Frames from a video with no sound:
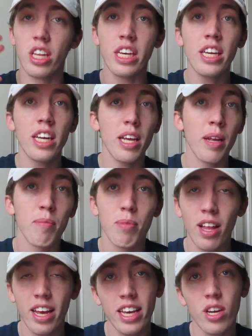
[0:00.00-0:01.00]
lead it and
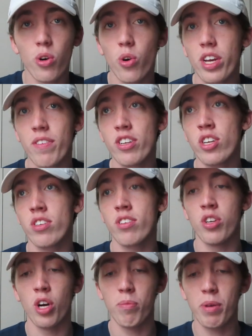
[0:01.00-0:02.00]
play it, or even just,
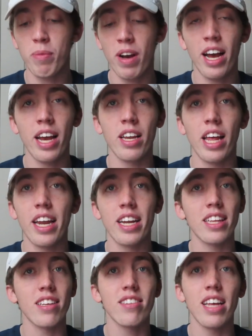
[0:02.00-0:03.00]
you know, be behind
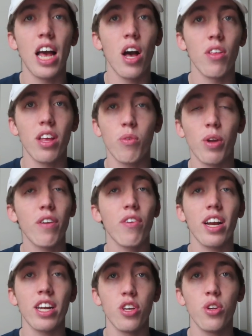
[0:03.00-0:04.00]
editing the sound, like whatever
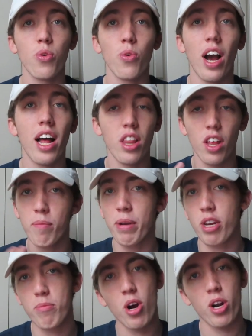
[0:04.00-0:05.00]
I can do. I love
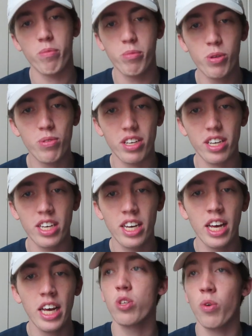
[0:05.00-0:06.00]
being a part of music.
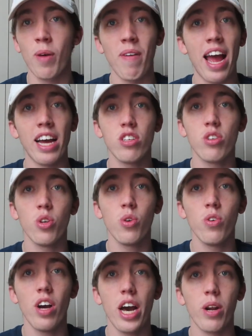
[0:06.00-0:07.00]
So when I'm asked
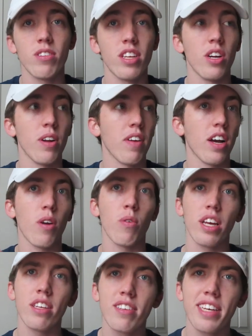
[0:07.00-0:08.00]
to, I don't sit there and like, I
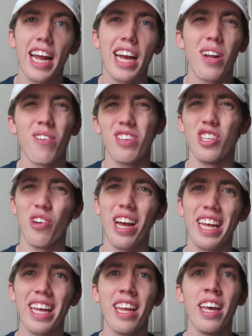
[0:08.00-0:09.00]
don't get scared, I don't
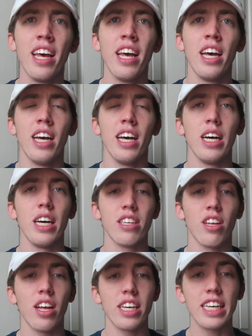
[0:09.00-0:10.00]
dread it.
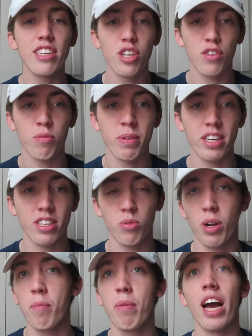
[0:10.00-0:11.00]
It's a lot easier for me because it's
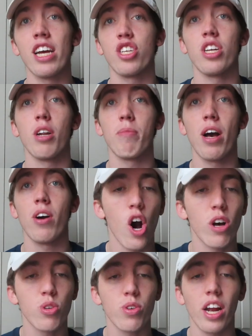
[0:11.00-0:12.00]
what I'm passionate about. I
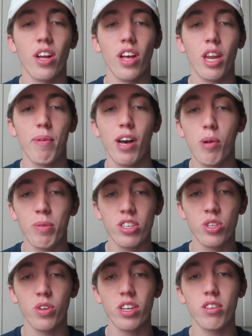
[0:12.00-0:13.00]
also care a lot about helping
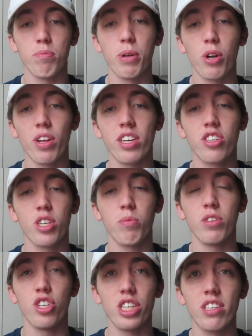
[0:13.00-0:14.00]
students build a relationship
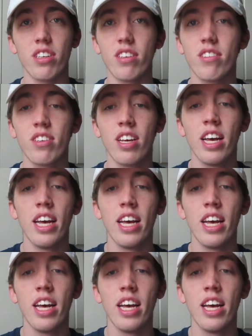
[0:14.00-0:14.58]
with Jesus